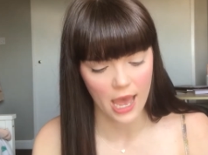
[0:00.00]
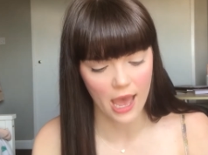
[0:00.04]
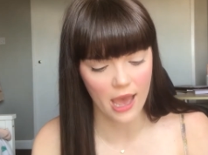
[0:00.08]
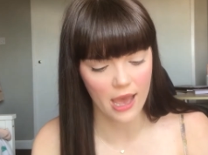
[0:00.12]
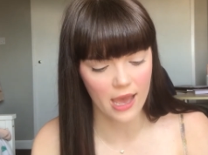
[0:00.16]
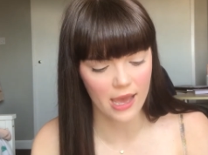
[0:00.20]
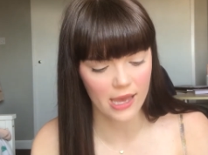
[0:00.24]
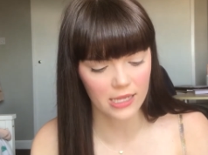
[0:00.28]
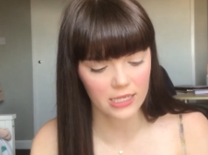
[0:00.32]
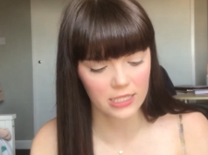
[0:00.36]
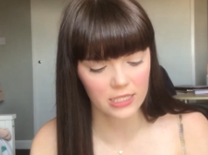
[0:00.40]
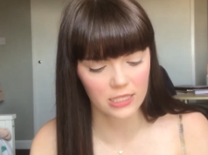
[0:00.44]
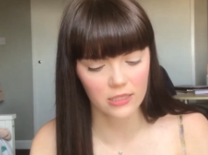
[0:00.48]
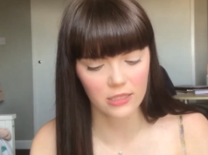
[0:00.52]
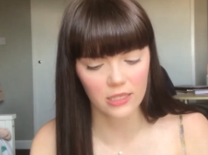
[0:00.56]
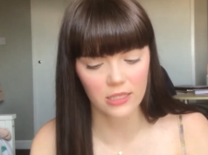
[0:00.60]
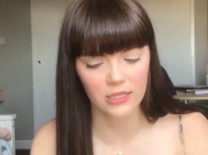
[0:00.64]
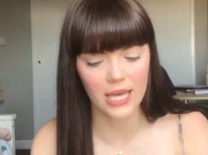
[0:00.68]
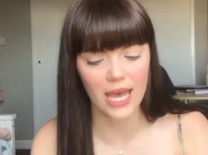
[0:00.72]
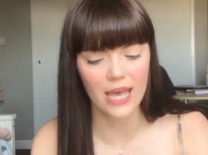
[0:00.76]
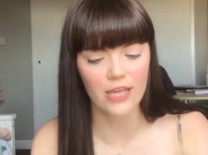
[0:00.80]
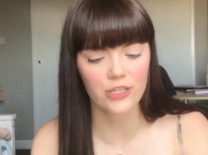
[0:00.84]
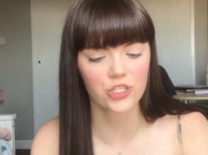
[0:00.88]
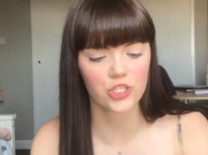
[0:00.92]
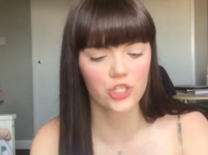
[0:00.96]
And then
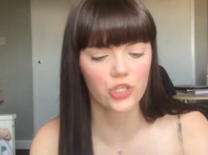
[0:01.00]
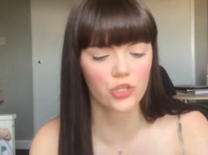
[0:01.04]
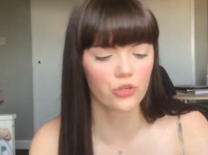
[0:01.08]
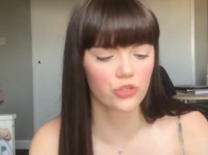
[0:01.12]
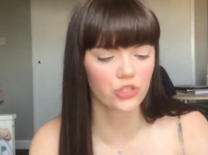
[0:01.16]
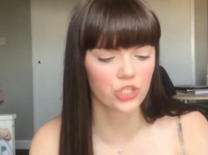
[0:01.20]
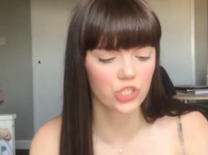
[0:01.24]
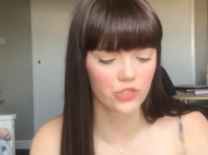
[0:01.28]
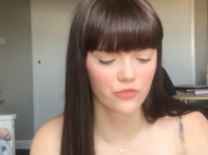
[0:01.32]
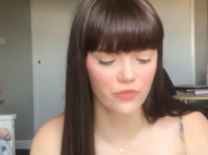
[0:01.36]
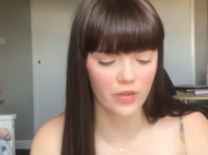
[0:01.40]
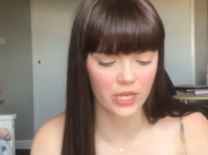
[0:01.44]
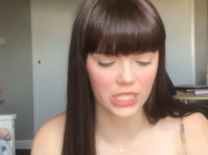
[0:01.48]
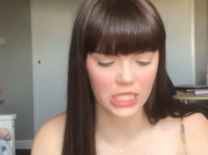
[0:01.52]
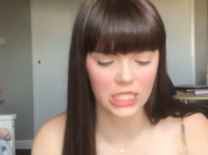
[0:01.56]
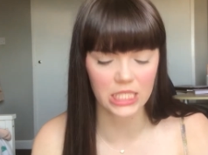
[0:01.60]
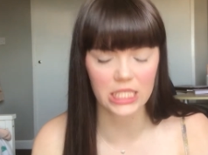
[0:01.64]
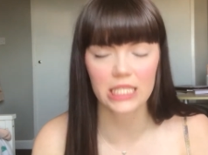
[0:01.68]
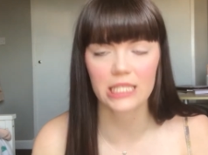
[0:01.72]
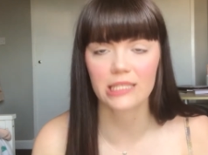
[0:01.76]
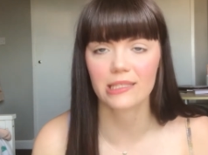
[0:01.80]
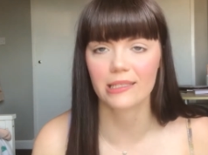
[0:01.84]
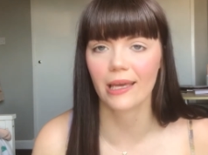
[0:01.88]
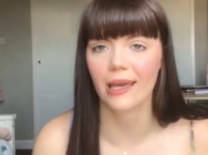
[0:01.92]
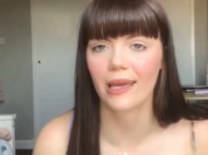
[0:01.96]
that's you just ready
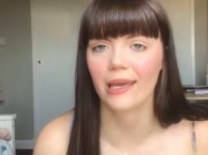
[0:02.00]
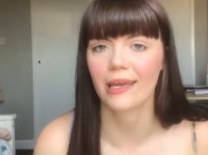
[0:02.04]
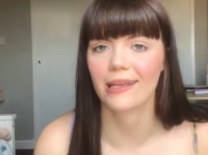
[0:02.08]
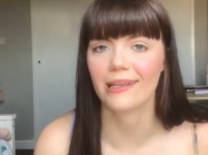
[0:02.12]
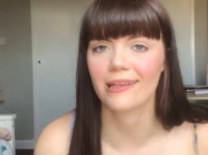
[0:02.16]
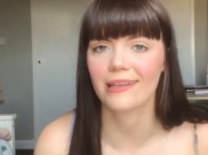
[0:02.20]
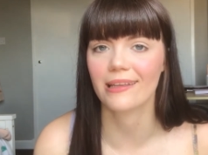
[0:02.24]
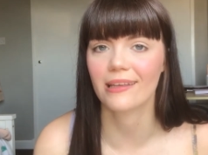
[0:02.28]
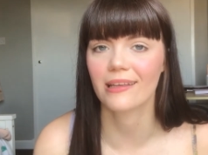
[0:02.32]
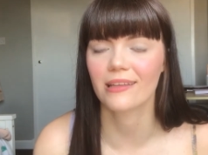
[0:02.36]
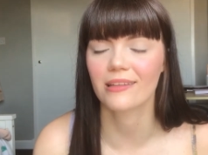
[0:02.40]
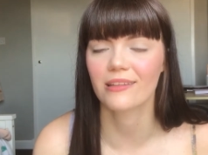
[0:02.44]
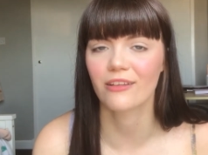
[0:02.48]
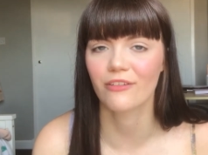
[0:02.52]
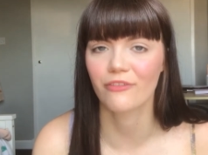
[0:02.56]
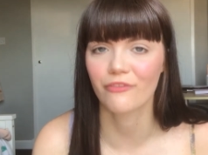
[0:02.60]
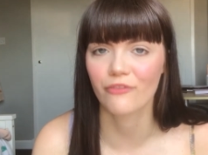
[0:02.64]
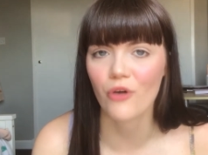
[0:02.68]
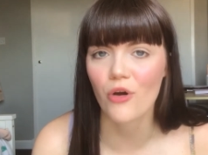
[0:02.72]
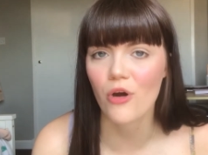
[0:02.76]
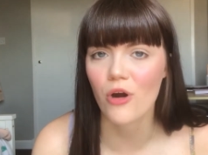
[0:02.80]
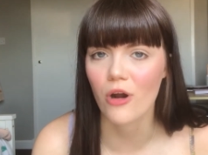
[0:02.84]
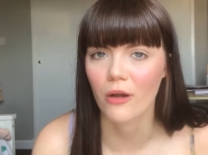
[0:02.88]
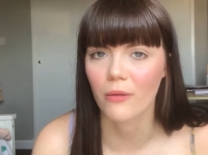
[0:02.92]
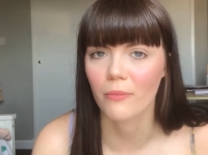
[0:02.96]
to sign the
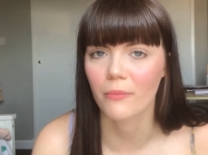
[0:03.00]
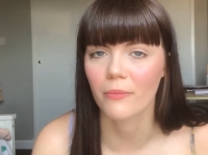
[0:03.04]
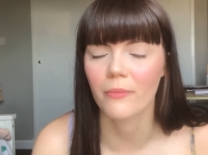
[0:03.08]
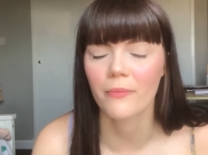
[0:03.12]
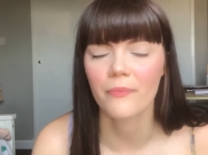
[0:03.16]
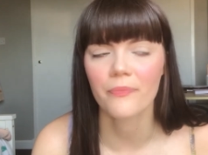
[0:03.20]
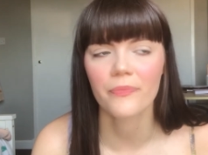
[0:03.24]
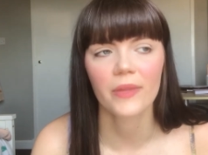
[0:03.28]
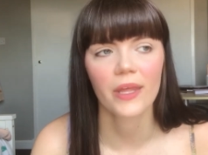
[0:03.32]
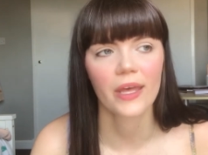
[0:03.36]
form,